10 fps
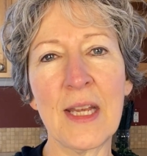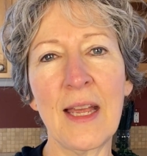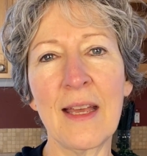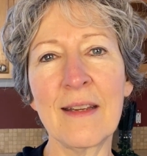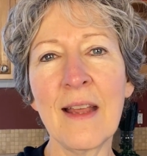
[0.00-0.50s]

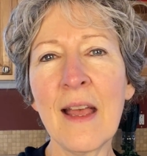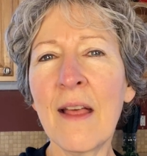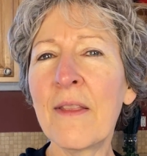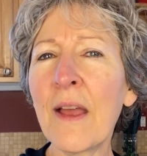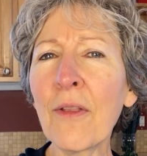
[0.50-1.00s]
And
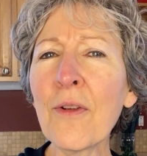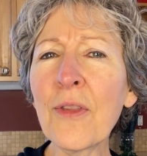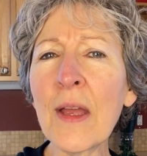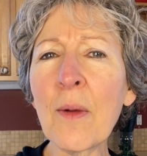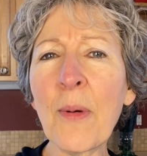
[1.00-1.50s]
the other
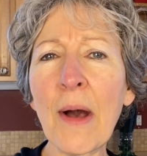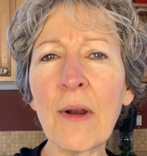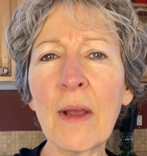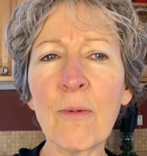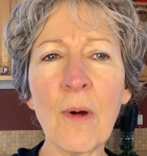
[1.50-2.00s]
thing about
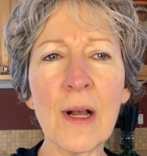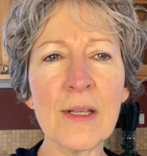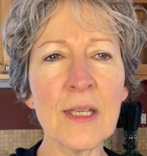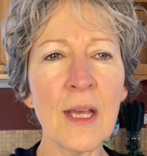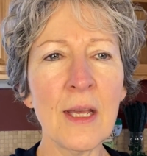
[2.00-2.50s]
it
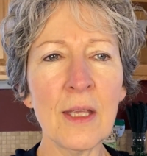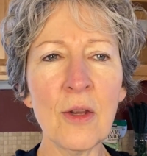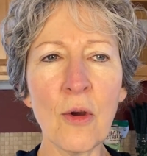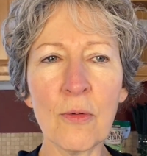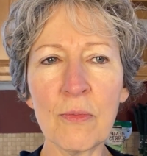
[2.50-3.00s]
was,
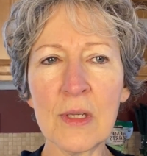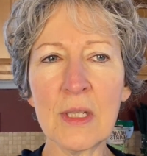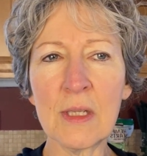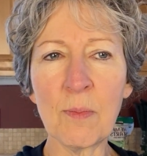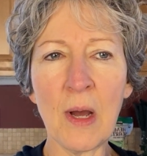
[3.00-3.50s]
this
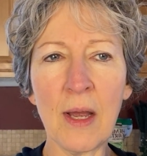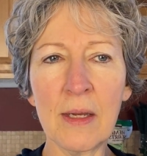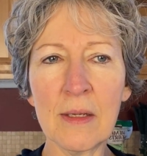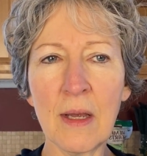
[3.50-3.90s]
is my